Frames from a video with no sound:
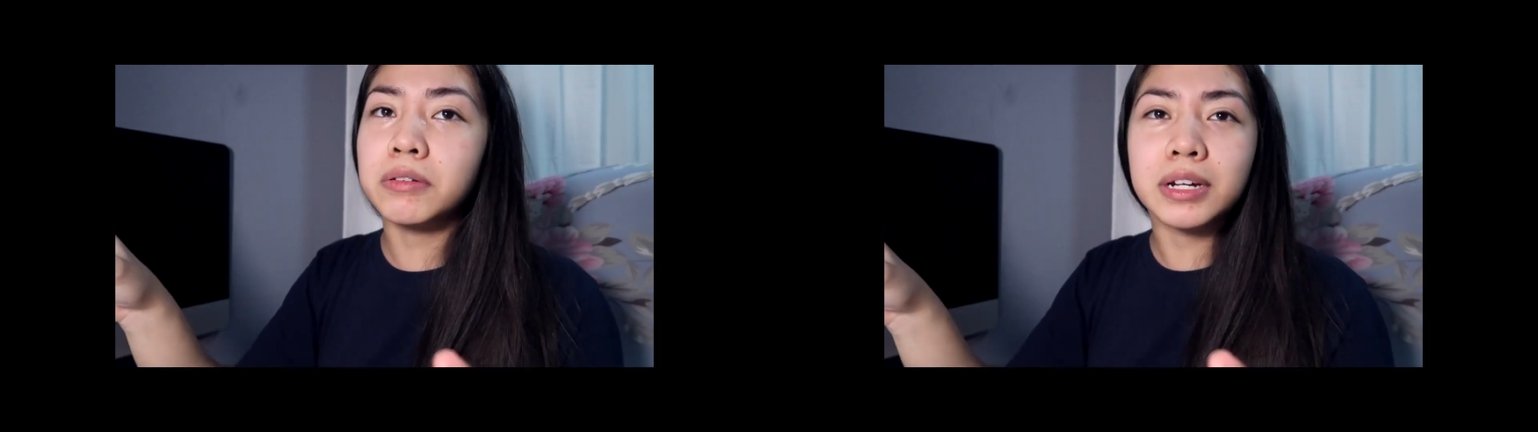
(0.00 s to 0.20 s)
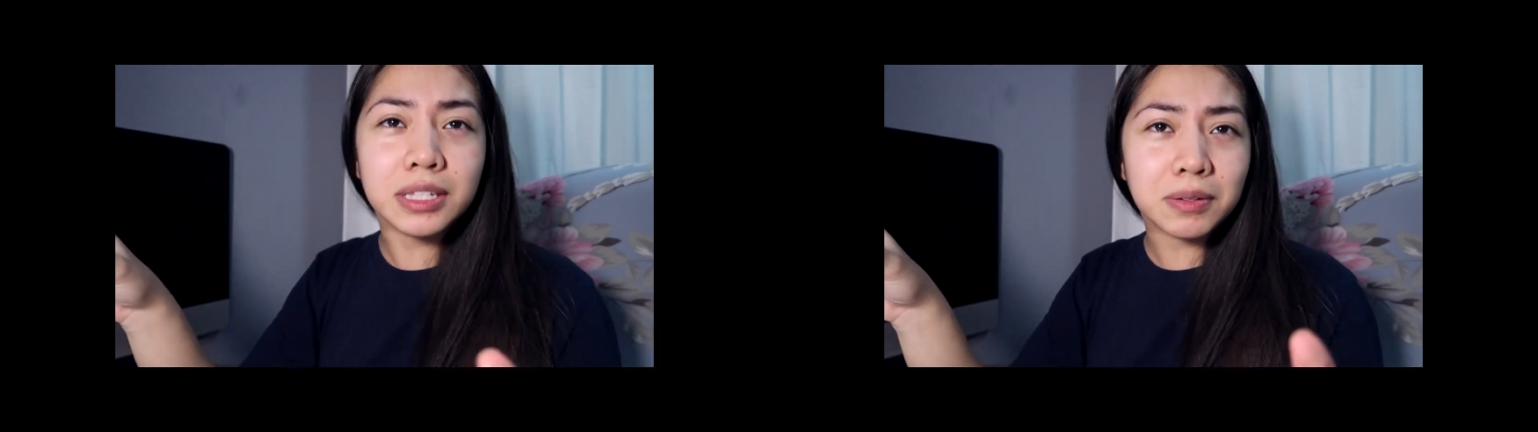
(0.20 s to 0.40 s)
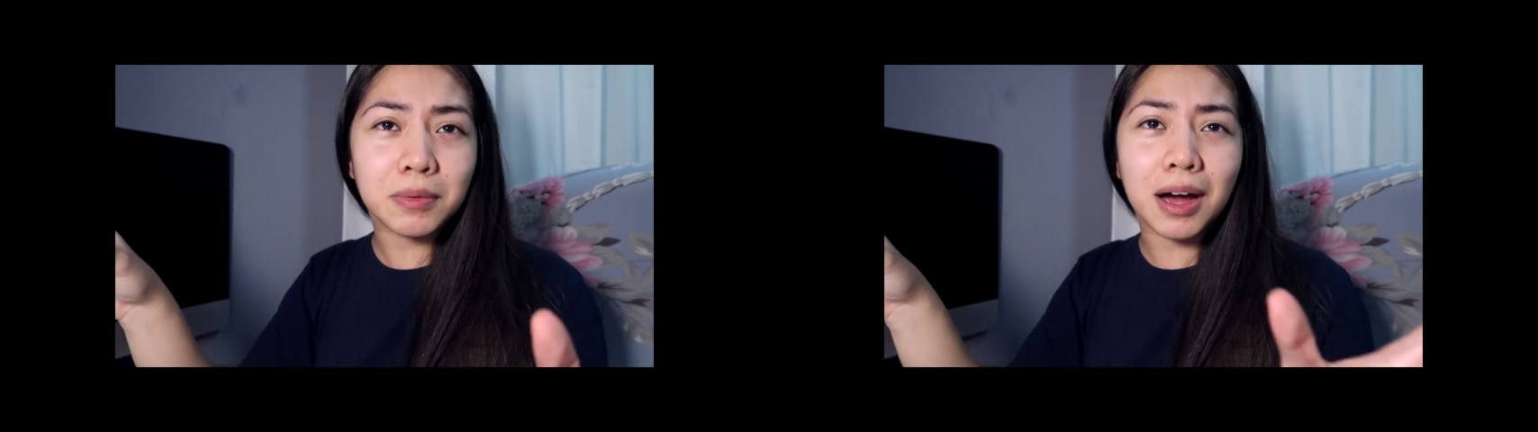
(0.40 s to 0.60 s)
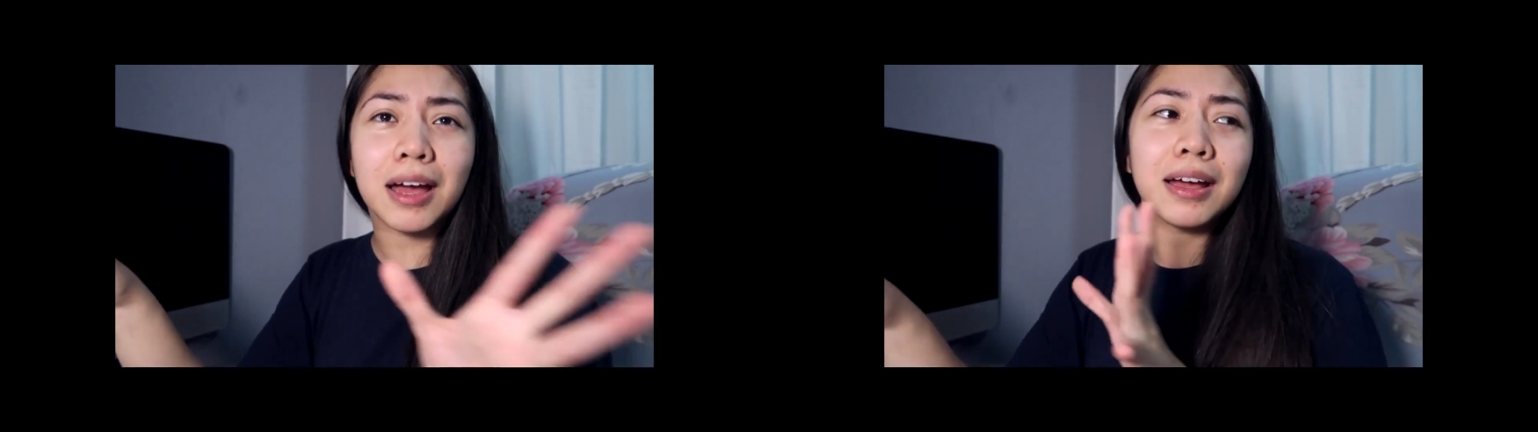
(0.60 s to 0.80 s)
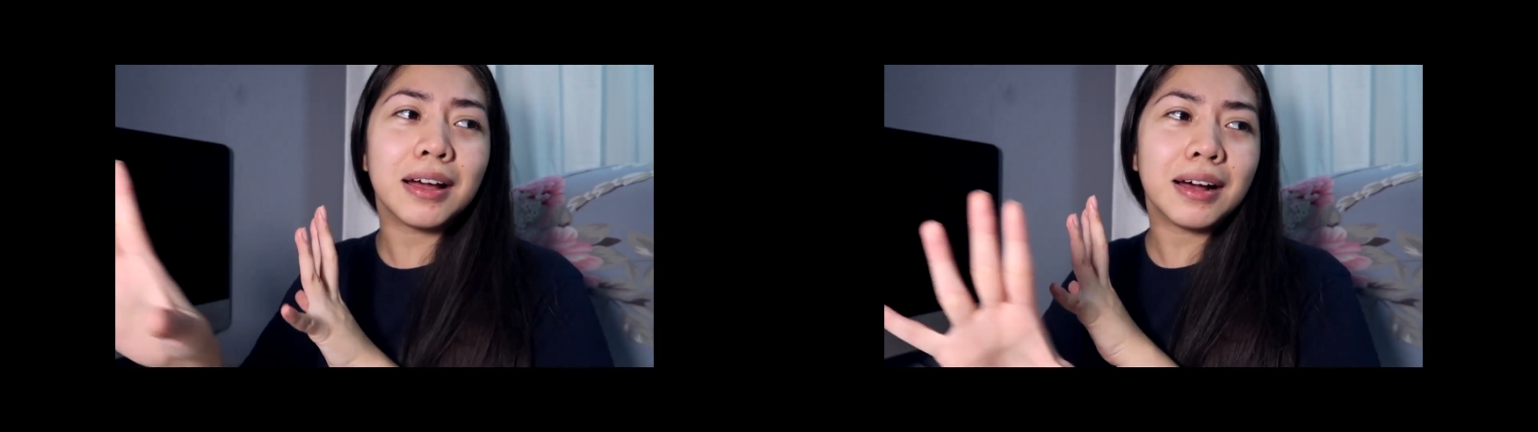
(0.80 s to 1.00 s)
the reason
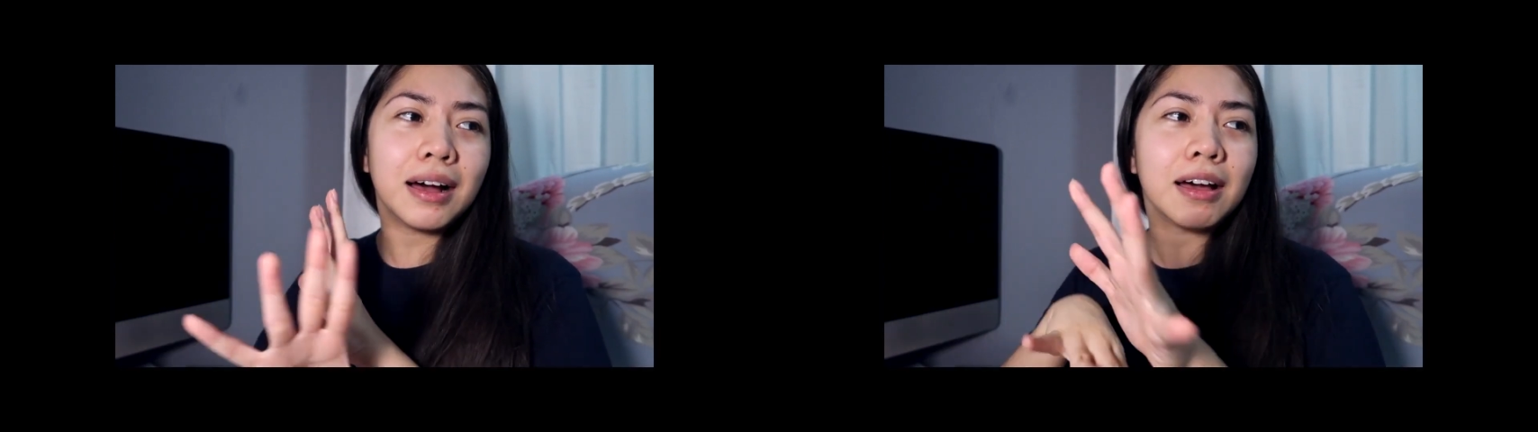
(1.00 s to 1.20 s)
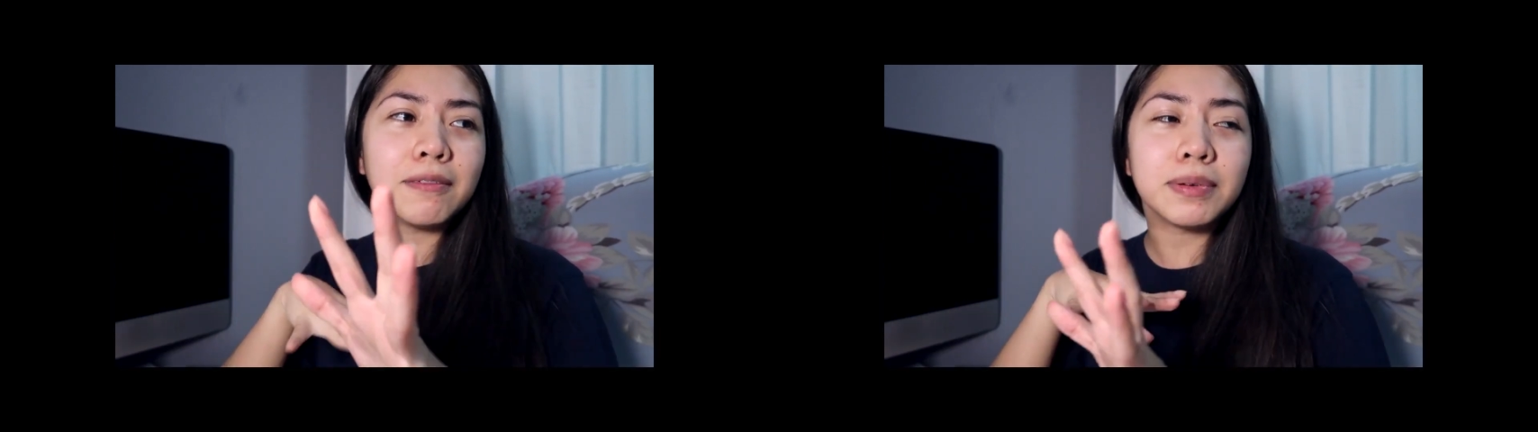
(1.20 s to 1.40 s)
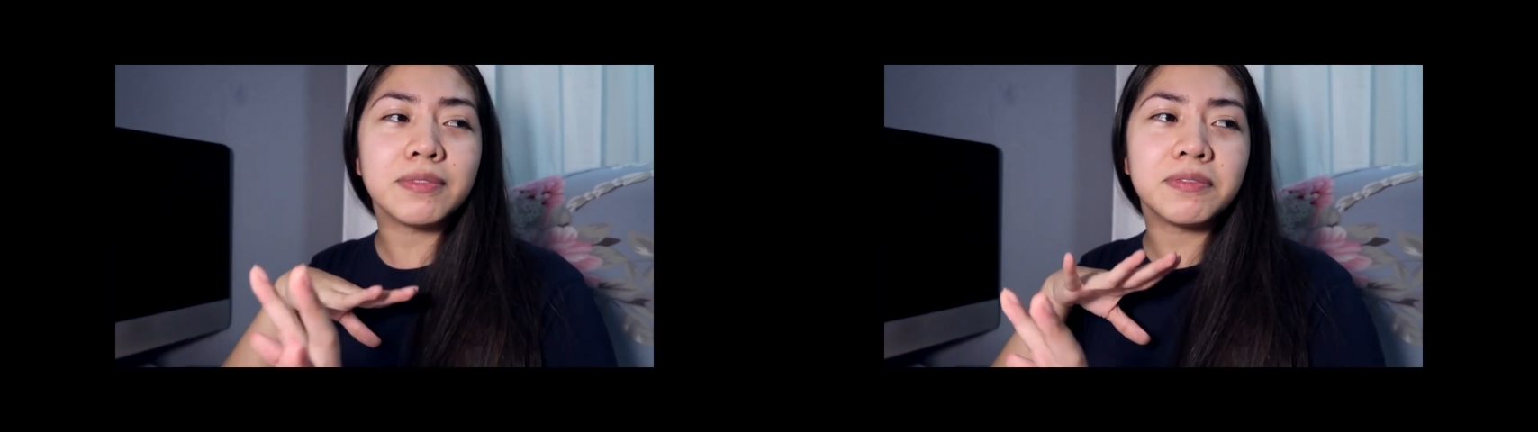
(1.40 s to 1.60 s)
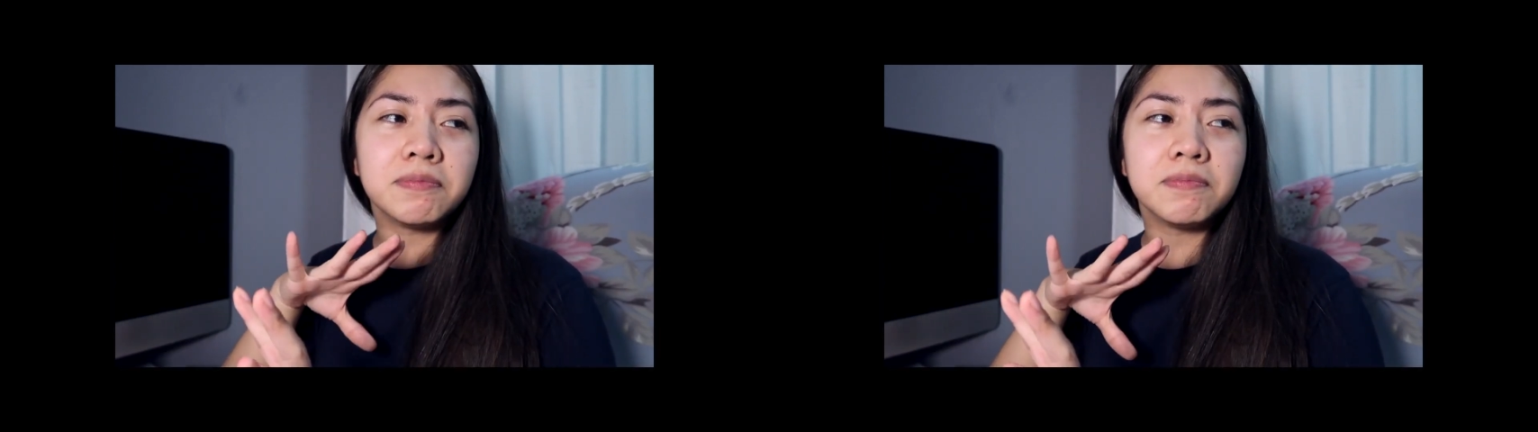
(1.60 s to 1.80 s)
why I've been